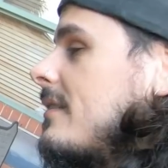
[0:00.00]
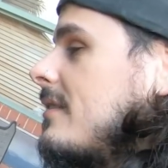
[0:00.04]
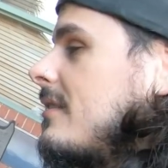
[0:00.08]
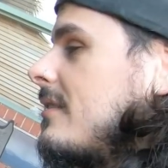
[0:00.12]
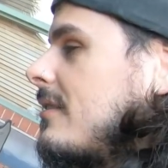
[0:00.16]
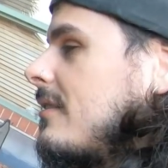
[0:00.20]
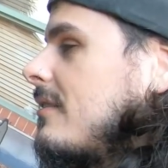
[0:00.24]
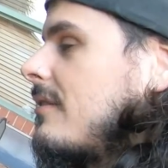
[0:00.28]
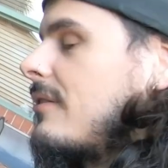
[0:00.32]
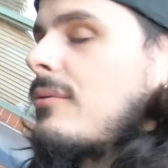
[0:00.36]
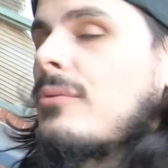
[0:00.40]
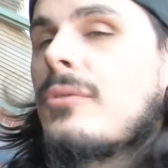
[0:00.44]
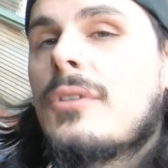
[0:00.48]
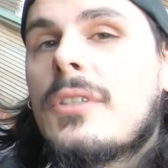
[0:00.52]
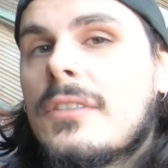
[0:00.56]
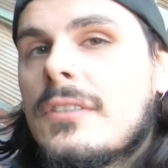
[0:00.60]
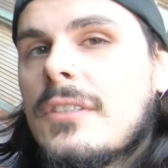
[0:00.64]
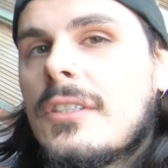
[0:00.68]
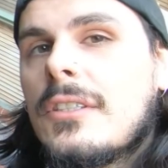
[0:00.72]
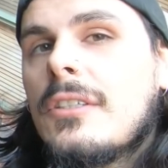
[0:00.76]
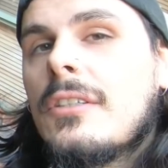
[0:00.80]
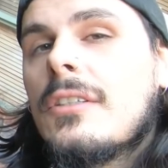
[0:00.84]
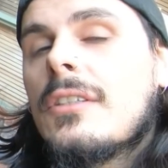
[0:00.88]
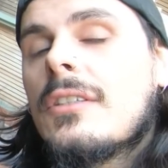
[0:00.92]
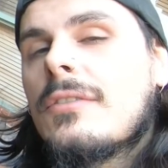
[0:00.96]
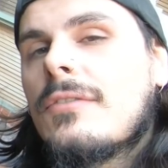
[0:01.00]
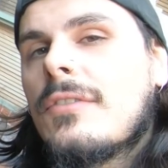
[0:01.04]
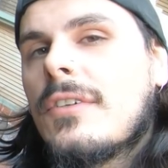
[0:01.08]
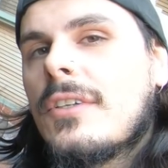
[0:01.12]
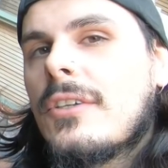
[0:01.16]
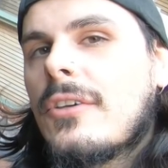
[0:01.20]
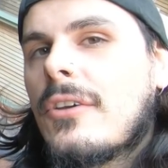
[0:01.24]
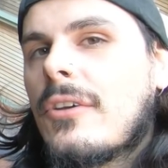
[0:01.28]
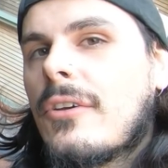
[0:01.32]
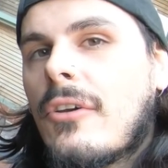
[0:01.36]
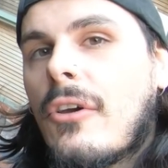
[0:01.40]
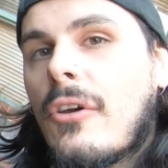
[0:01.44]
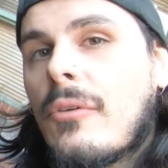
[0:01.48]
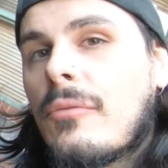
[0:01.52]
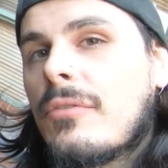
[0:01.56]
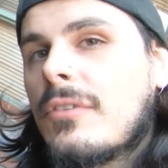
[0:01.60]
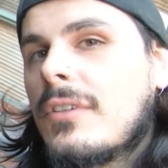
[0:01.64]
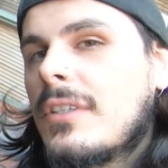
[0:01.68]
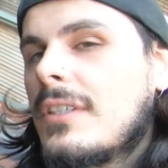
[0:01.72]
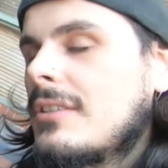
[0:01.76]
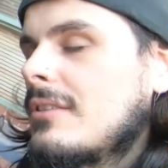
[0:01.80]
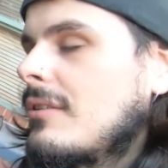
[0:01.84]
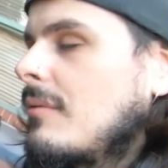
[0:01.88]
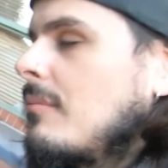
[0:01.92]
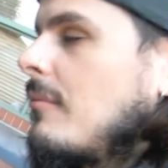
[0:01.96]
it. So we'll continue this video, hopefully